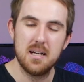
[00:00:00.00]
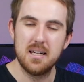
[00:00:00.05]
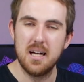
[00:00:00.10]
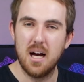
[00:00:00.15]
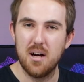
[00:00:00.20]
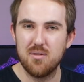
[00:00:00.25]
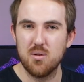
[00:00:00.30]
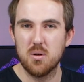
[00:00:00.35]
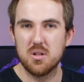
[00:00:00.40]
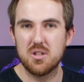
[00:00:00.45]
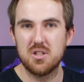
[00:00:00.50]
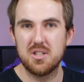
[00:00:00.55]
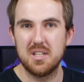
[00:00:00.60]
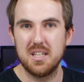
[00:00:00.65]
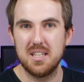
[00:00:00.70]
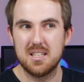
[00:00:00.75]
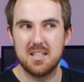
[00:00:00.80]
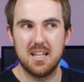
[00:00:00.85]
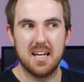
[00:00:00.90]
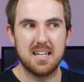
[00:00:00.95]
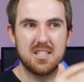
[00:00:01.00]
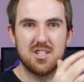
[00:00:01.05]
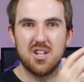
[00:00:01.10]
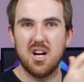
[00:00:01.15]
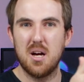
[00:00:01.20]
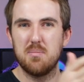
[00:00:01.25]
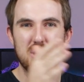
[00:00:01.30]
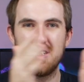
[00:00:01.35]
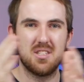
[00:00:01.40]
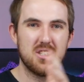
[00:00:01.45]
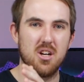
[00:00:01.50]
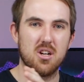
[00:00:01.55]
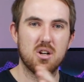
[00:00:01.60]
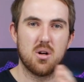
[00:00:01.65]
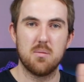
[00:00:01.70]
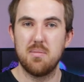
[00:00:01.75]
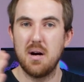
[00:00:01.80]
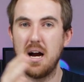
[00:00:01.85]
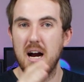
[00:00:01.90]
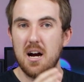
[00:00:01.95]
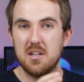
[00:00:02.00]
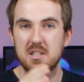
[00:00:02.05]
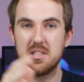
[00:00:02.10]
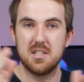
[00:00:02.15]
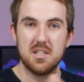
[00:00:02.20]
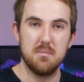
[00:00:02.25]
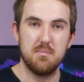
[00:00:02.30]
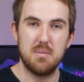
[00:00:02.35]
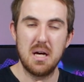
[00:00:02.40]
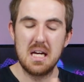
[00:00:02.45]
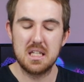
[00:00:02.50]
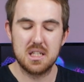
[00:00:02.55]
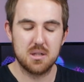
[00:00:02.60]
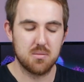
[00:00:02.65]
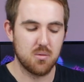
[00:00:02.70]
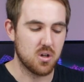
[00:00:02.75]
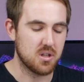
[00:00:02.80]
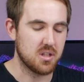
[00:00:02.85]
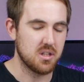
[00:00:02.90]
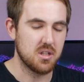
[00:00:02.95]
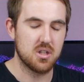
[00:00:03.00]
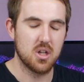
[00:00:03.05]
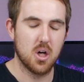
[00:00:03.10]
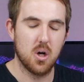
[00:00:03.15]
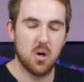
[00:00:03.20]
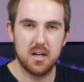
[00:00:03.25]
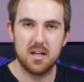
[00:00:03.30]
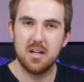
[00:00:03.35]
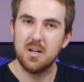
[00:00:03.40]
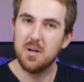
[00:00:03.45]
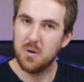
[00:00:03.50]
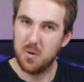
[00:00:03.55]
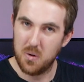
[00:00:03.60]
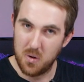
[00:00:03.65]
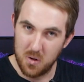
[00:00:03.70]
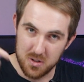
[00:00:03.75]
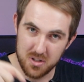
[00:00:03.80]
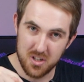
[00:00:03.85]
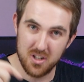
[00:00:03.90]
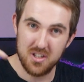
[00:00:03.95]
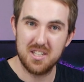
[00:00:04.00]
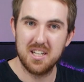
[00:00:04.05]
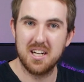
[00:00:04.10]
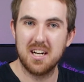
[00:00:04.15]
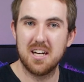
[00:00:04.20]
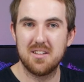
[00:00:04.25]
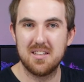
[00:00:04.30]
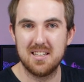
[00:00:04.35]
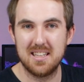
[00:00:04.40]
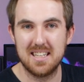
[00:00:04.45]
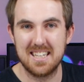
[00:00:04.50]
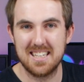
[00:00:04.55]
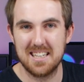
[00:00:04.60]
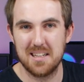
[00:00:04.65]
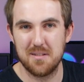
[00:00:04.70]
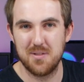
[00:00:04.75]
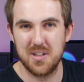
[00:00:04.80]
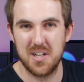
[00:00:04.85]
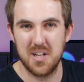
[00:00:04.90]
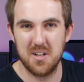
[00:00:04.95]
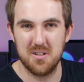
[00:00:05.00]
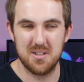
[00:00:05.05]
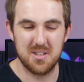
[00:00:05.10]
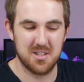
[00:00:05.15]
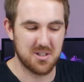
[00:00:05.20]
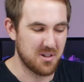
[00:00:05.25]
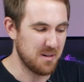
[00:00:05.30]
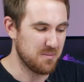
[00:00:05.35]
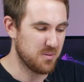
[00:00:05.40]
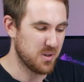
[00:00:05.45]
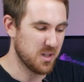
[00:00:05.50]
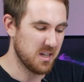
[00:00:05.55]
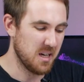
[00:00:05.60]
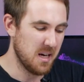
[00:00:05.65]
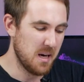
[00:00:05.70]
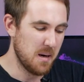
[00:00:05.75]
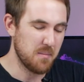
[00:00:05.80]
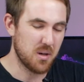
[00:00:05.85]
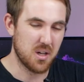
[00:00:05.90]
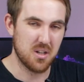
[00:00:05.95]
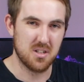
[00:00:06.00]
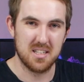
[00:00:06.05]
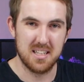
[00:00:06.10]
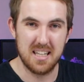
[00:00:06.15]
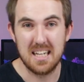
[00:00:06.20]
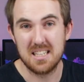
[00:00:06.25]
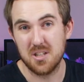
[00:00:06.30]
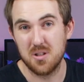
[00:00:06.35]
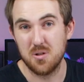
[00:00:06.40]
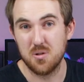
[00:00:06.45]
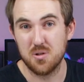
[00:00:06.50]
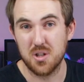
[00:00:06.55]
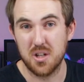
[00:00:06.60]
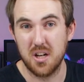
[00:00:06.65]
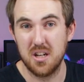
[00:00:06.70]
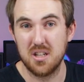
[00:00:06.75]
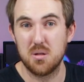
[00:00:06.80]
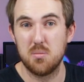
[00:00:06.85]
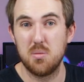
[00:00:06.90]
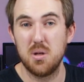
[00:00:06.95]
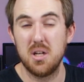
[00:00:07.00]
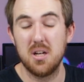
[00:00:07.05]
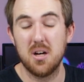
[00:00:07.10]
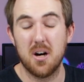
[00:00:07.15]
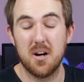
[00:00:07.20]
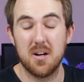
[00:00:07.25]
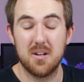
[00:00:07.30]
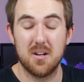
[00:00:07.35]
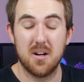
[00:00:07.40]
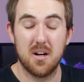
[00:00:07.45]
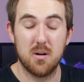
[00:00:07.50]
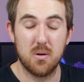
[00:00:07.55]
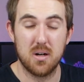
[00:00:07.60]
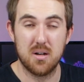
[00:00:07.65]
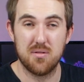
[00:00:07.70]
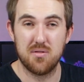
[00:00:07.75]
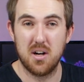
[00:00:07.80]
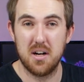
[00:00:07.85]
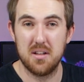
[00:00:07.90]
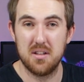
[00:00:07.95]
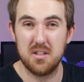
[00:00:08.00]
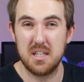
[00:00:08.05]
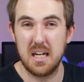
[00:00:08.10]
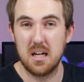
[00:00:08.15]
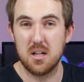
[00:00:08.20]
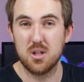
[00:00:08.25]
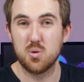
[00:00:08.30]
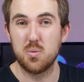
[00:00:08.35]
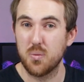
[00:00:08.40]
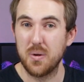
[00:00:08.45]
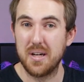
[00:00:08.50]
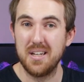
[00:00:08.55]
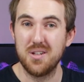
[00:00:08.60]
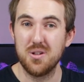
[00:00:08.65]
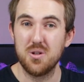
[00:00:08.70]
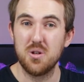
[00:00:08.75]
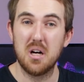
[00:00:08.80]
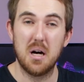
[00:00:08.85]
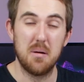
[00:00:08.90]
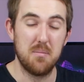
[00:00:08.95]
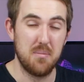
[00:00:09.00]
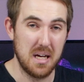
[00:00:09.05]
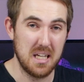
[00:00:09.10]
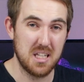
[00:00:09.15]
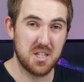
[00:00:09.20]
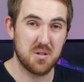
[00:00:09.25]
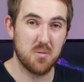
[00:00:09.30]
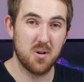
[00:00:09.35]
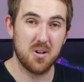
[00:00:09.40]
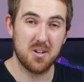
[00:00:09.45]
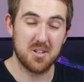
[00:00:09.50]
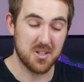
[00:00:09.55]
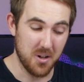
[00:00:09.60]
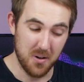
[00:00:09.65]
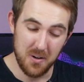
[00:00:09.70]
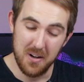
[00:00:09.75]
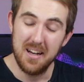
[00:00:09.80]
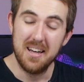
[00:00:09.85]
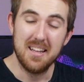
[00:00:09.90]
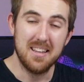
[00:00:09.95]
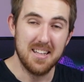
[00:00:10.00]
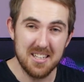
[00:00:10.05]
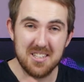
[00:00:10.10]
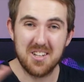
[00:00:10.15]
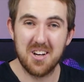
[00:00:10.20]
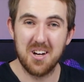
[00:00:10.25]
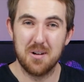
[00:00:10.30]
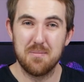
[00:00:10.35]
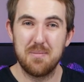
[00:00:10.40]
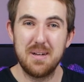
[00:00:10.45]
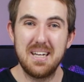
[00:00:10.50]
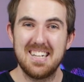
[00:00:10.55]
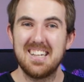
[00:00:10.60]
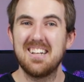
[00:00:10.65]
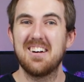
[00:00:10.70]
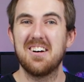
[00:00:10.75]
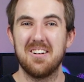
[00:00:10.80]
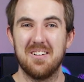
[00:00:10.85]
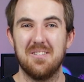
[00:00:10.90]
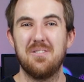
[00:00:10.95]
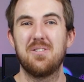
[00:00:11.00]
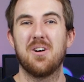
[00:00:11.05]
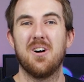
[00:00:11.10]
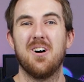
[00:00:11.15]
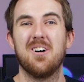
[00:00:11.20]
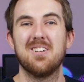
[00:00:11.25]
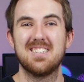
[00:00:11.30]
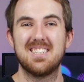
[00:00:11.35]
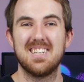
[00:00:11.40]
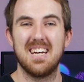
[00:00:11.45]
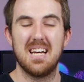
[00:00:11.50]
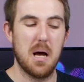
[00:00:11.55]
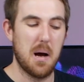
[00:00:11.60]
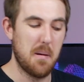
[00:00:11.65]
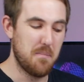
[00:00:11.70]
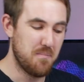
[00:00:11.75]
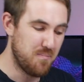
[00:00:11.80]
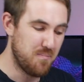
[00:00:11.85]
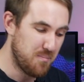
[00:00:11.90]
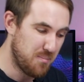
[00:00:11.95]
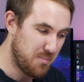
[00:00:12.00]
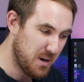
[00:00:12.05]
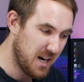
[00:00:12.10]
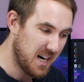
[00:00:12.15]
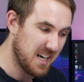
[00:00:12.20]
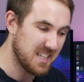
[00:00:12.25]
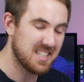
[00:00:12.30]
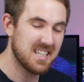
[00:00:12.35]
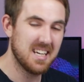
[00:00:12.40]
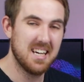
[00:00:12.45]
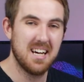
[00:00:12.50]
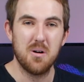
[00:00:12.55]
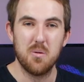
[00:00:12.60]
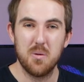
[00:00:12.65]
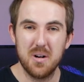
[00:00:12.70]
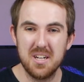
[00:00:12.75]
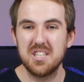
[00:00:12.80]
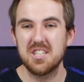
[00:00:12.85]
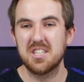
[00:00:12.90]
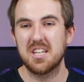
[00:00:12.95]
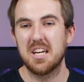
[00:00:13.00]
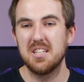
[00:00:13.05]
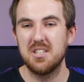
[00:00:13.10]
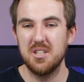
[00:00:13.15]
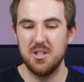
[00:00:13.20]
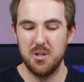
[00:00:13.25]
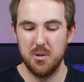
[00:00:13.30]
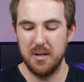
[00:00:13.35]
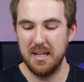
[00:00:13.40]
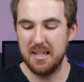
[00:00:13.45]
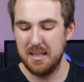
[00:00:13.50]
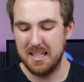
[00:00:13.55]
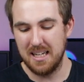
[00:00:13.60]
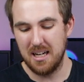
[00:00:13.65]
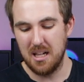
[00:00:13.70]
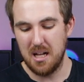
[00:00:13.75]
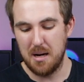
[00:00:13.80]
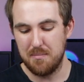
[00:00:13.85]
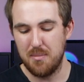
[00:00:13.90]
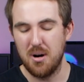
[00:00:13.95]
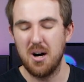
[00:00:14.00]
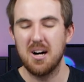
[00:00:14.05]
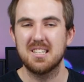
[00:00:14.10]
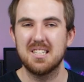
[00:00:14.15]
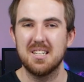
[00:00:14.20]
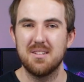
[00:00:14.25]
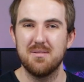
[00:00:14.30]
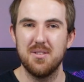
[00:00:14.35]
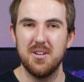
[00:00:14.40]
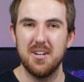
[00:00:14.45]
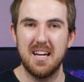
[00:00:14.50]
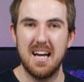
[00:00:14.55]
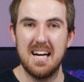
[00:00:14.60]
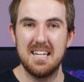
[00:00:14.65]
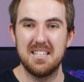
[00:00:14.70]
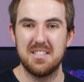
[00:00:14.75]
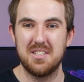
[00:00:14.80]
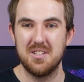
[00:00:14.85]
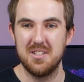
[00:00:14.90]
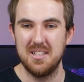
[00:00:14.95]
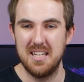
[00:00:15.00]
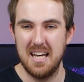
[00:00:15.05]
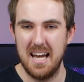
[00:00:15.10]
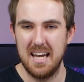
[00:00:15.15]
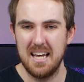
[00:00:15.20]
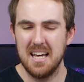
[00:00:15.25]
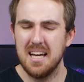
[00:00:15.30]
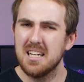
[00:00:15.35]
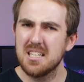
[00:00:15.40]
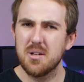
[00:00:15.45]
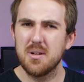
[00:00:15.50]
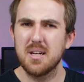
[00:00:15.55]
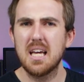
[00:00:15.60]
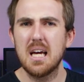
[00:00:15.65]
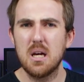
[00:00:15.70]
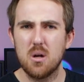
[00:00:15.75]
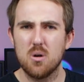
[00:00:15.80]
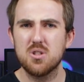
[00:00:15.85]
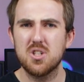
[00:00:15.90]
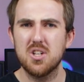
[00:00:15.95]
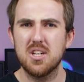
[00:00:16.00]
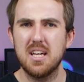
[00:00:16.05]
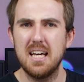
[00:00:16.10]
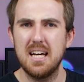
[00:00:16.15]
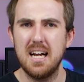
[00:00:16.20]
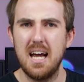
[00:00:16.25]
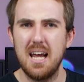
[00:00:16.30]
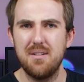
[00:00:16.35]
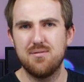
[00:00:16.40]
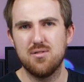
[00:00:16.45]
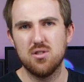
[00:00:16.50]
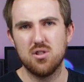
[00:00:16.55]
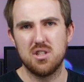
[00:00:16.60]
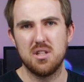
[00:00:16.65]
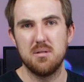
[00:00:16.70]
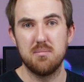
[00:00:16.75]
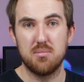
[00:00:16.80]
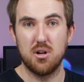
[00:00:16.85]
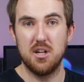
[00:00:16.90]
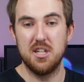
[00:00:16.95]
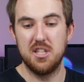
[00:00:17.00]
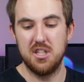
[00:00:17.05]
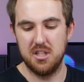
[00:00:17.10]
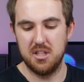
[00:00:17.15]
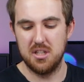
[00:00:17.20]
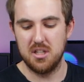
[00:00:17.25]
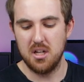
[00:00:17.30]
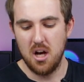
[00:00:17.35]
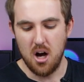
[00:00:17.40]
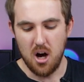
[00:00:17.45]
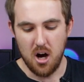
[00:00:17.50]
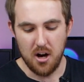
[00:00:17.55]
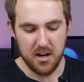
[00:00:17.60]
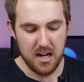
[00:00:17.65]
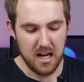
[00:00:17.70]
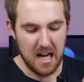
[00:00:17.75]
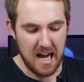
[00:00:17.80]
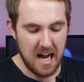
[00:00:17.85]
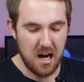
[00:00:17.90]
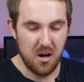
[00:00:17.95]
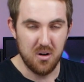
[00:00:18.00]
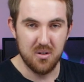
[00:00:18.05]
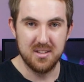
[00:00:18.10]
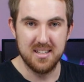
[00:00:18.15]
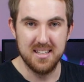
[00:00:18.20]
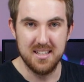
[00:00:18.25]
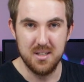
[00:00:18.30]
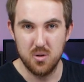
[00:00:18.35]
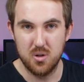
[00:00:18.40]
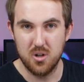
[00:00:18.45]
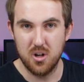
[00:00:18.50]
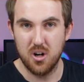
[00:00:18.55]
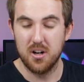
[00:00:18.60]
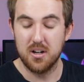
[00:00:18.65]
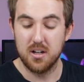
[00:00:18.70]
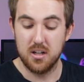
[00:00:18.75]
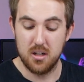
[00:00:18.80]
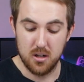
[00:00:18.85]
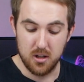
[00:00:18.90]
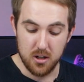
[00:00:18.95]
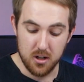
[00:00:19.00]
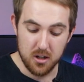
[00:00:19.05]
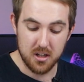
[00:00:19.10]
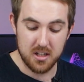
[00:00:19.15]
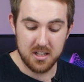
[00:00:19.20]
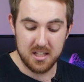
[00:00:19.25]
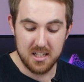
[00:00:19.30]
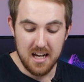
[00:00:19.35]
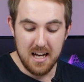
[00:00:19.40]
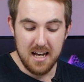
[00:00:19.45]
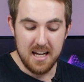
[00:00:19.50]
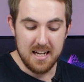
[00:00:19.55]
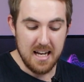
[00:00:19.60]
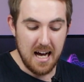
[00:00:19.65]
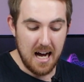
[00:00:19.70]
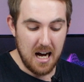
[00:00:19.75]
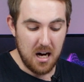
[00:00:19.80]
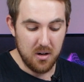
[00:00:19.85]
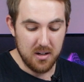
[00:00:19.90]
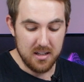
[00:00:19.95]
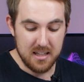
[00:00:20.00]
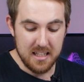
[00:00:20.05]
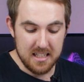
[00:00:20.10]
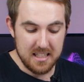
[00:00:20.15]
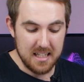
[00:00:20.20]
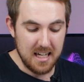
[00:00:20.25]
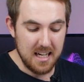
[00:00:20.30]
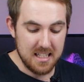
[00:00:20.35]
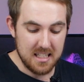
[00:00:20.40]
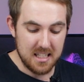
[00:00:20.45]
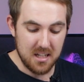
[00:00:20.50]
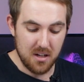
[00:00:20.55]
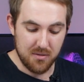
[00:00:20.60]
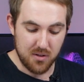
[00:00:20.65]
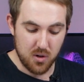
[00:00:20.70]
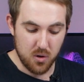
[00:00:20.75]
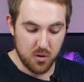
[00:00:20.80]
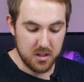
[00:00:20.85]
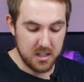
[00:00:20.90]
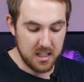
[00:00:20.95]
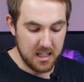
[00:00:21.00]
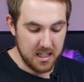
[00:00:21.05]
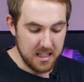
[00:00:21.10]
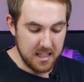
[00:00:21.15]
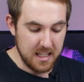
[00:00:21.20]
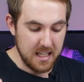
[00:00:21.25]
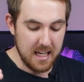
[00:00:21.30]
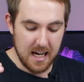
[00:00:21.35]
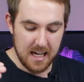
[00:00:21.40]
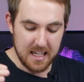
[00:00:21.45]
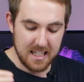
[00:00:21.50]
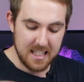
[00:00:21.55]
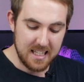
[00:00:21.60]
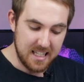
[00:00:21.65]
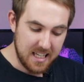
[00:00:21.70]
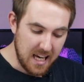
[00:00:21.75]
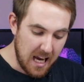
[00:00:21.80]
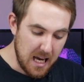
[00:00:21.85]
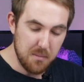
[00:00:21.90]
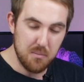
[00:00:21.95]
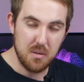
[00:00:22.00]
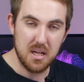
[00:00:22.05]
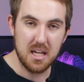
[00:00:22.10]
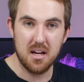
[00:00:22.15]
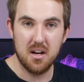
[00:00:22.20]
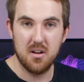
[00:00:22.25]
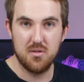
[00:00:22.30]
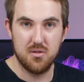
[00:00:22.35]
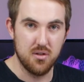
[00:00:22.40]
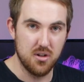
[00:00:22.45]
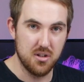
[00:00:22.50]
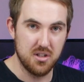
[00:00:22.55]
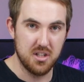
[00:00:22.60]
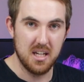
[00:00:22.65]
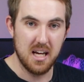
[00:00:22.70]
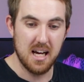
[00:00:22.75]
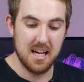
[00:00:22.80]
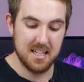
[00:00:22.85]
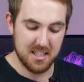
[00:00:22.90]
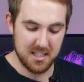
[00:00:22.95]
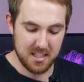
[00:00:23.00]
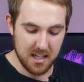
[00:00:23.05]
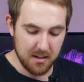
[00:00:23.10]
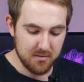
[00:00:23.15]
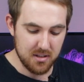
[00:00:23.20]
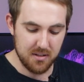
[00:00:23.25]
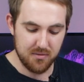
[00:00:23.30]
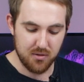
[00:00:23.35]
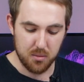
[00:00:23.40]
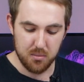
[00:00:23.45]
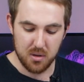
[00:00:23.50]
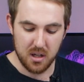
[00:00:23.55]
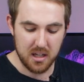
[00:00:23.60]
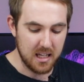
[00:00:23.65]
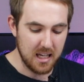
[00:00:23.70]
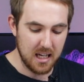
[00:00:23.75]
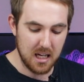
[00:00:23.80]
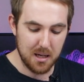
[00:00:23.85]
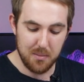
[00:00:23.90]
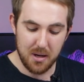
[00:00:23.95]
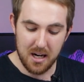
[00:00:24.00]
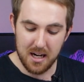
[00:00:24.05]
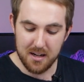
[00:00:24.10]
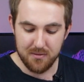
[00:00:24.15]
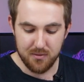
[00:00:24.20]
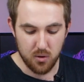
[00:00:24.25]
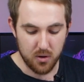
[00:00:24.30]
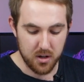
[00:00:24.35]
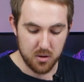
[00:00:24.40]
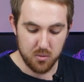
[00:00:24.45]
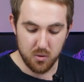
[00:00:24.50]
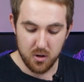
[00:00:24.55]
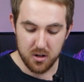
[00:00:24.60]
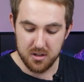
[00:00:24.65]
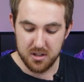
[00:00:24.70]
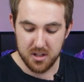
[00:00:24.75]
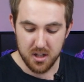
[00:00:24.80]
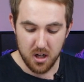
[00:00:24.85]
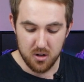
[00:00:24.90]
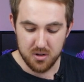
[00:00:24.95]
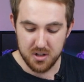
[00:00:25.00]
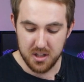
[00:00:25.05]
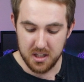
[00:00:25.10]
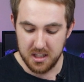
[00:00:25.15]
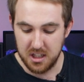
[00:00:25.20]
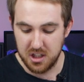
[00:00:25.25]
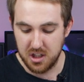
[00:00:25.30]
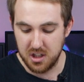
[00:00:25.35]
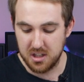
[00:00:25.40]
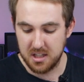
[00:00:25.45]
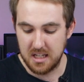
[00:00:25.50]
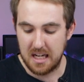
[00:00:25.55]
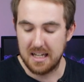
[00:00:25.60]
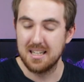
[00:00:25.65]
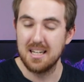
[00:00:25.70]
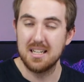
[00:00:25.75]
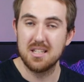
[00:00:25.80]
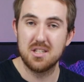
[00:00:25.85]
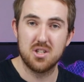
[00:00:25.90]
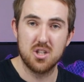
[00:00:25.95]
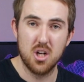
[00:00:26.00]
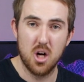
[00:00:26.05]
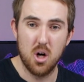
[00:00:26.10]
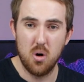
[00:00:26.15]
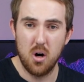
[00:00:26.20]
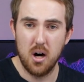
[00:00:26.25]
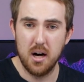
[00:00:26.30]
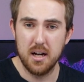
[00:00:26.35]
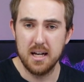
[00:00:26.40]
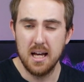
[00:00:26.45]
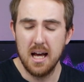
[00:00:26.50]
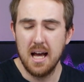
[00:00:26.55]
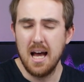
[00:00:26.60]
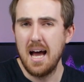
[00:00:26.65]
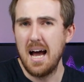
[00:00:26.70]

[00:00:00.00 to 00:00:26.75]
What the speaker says: Now, if you want to see like side-by-side comparison, benchmarks, and so on, also check out the link in the video description because that's also going to be on one of our other channels. We do a benchmark, so there's going to be a lot of content, but we're just going to do a little unboxing for you guys today, so you can also get a first impressions on how the new card looks. Now, this is, of course, the Gaming 3070 from Gigabyte for your warranty, OC editions, and so on.